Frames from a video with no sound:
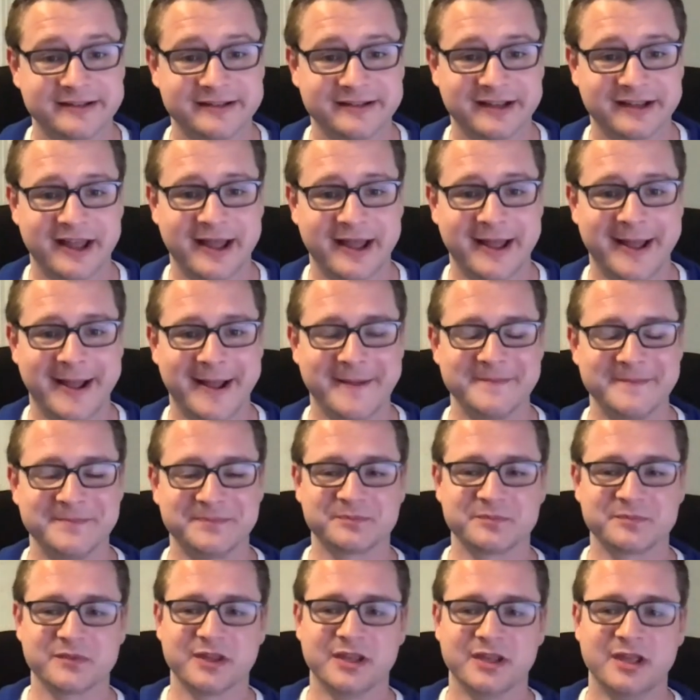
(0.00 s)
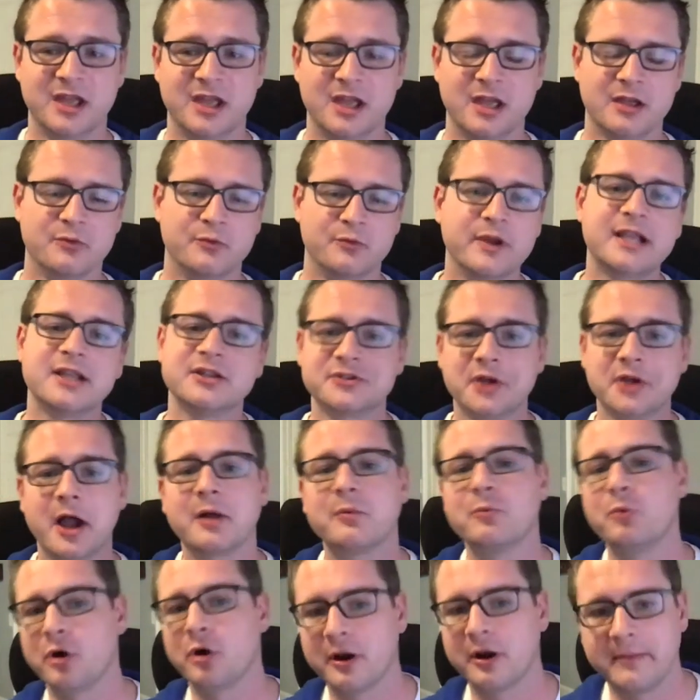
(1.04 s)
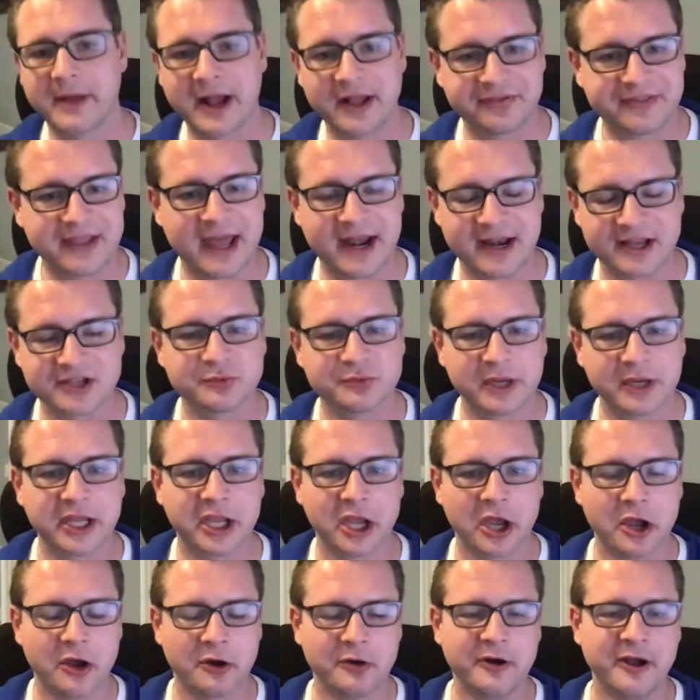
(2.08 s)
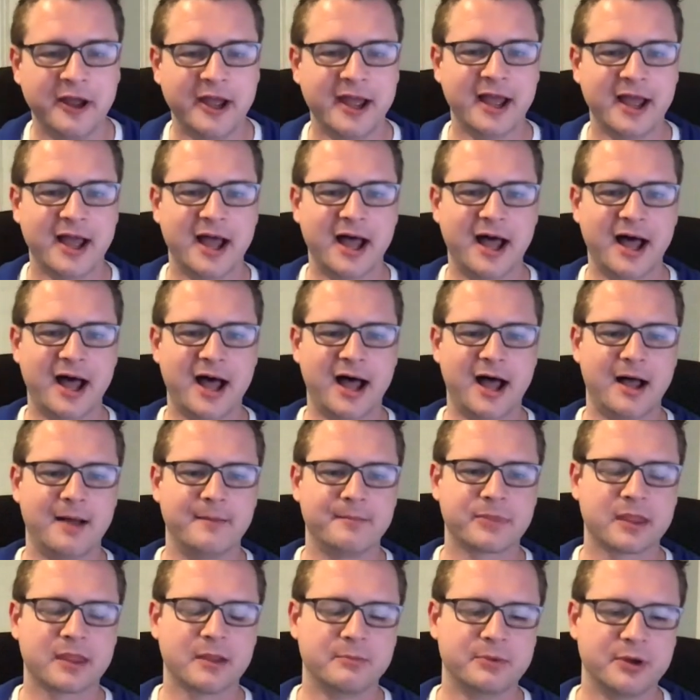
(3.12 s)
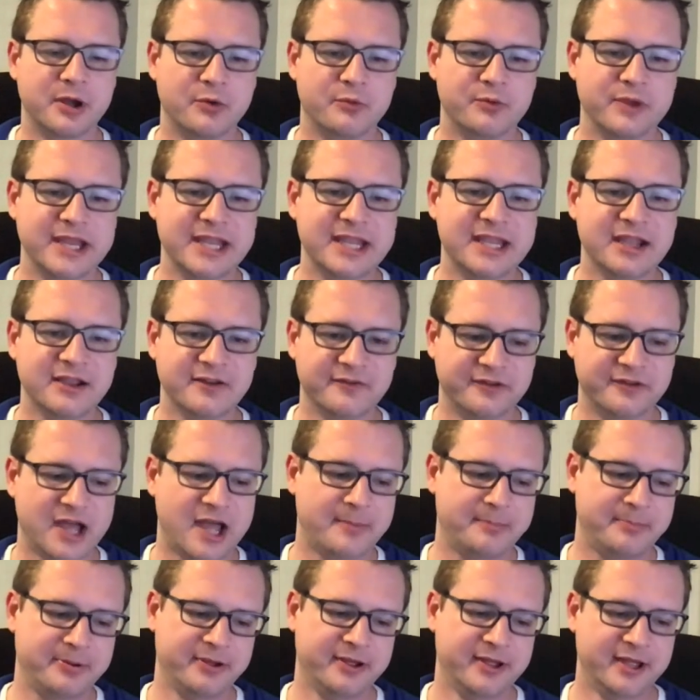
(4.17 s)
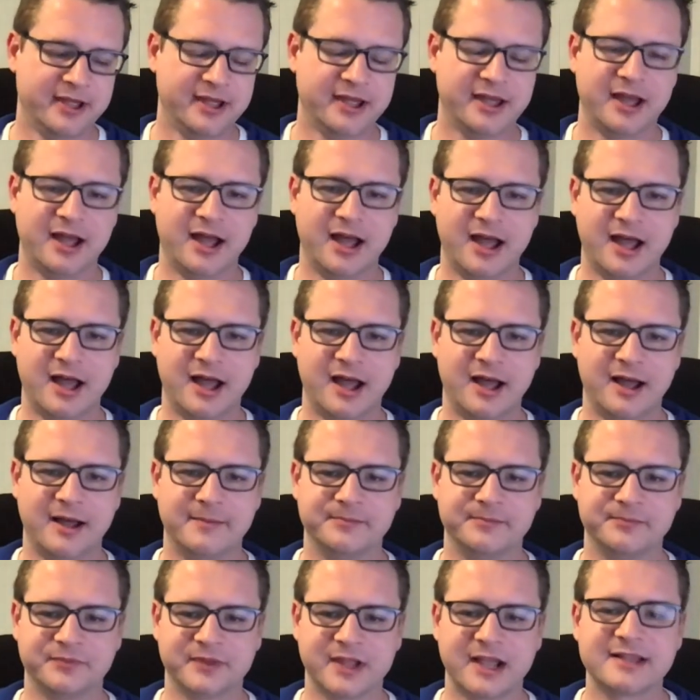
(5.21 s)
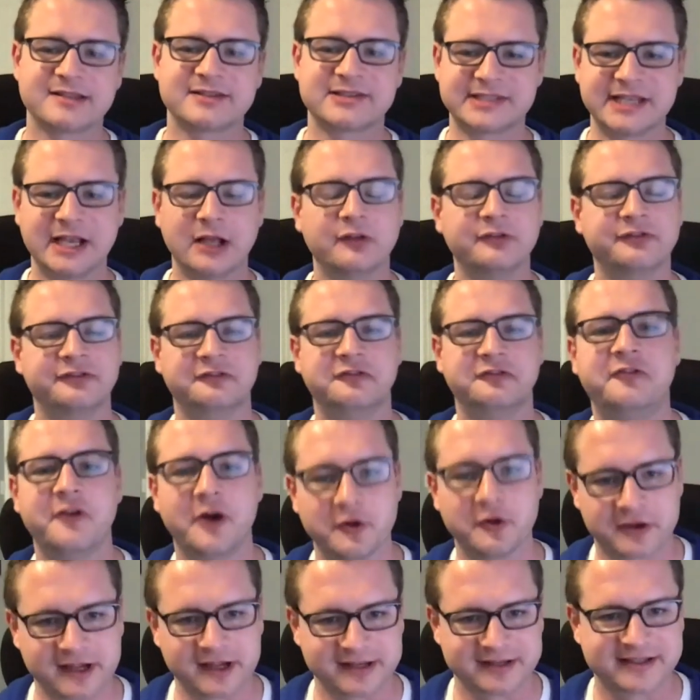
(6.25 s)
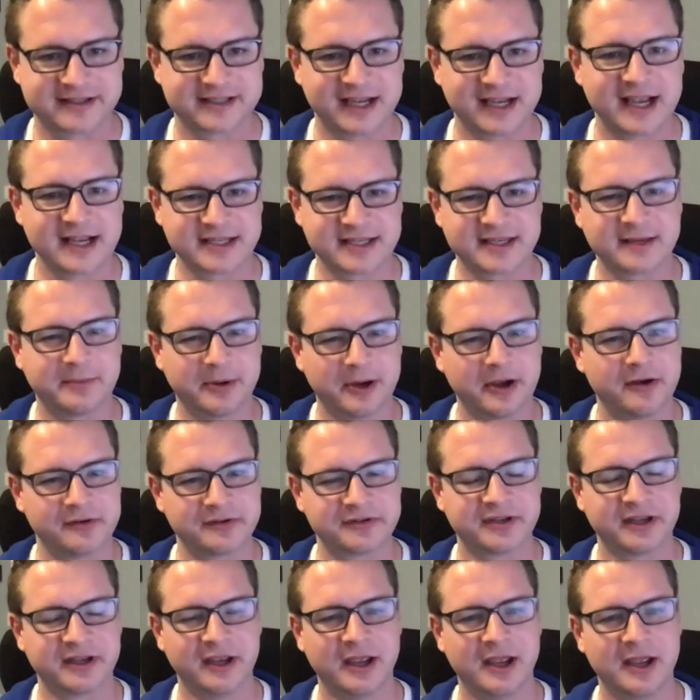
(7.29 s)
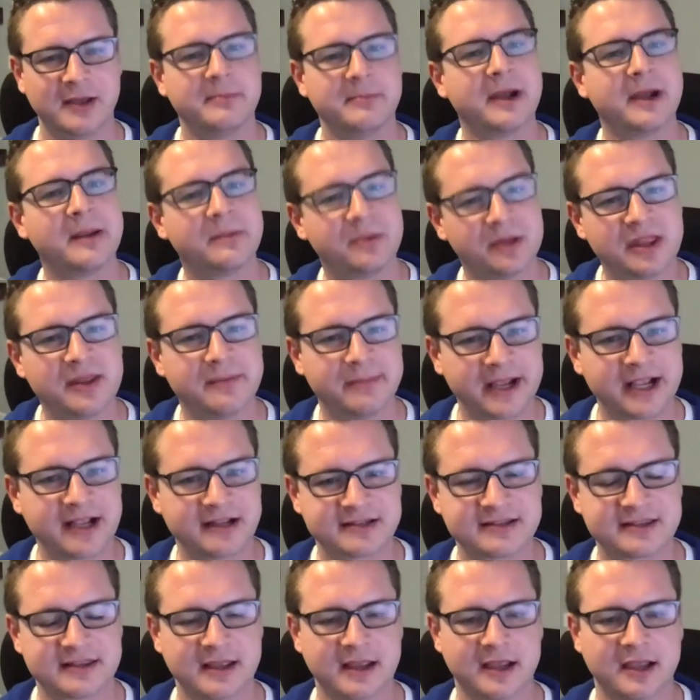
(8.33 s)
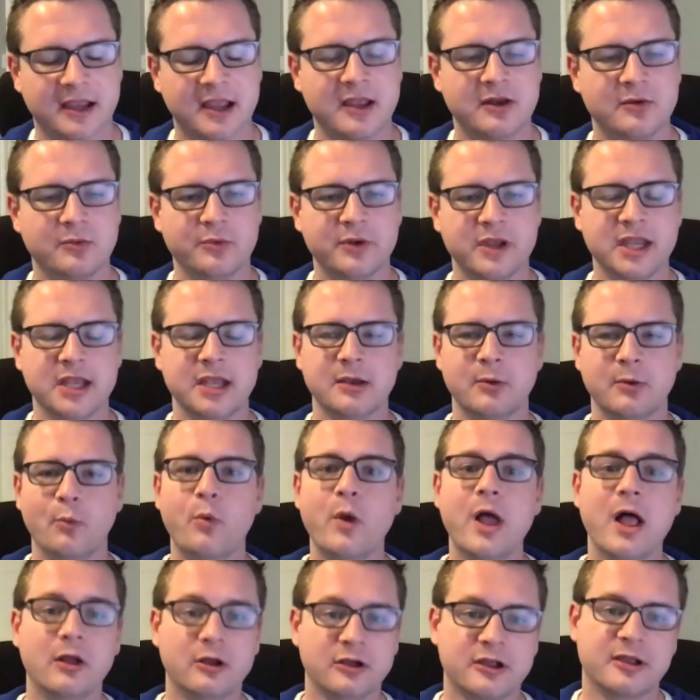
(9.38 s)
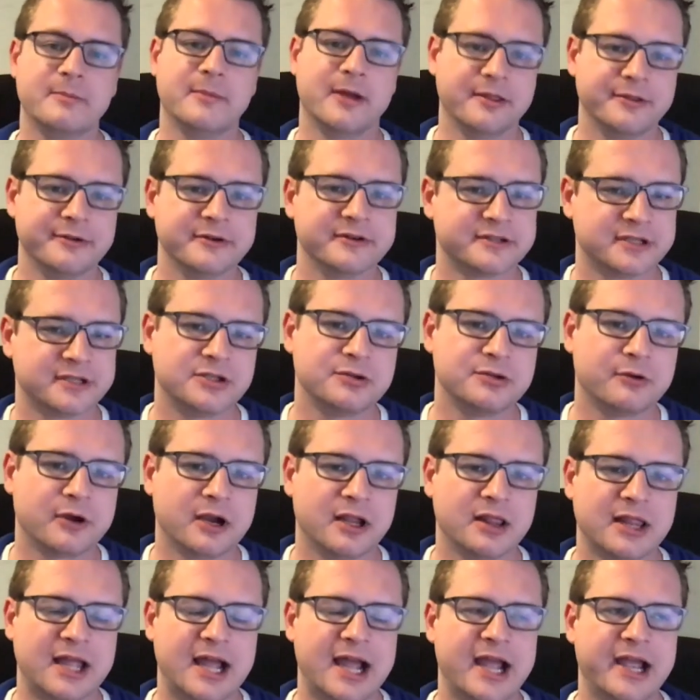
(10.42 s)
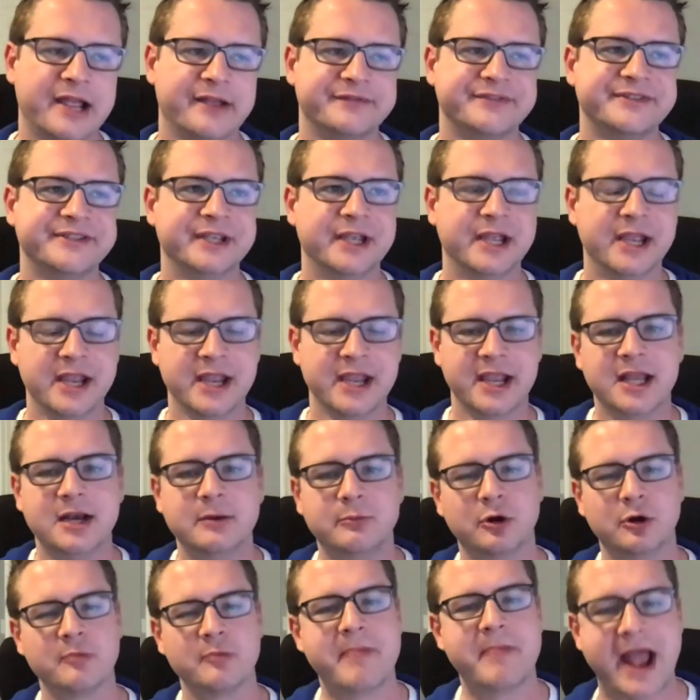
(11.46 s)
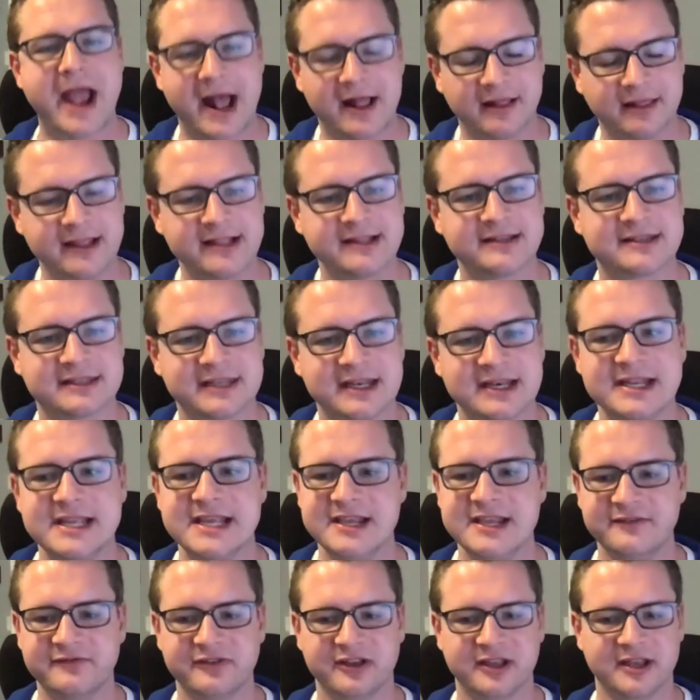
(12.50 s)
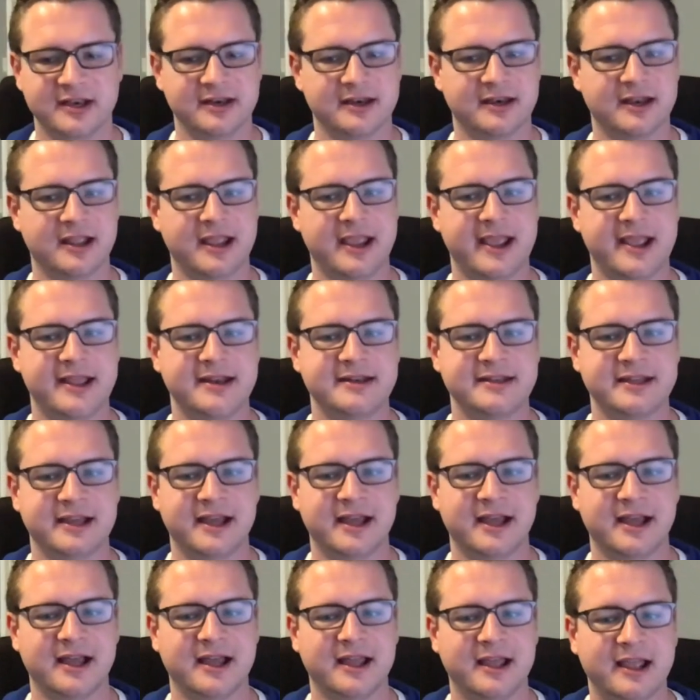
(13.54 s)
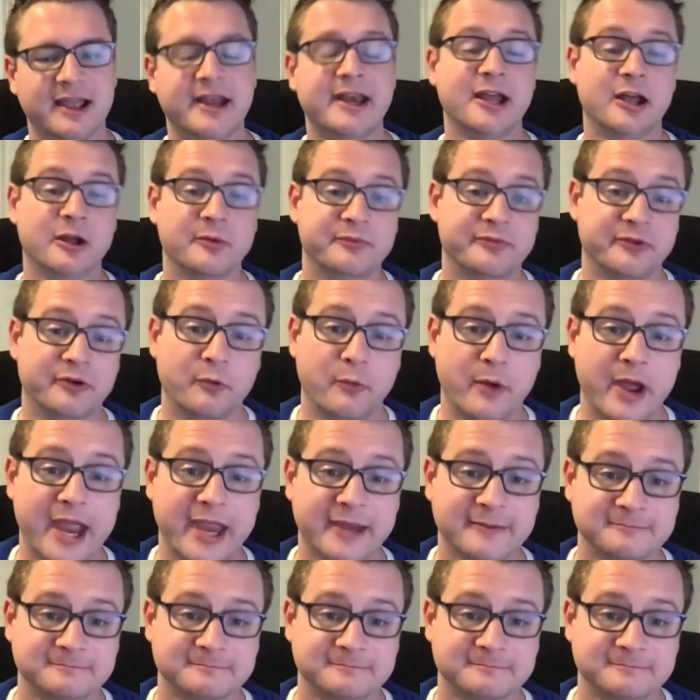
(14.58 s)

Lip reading: We can talk more about that as we go, but we give up a self-focus, I suppose, might be the biggest thing. And we welcome others into our lives in a more balanced and even and helpful way.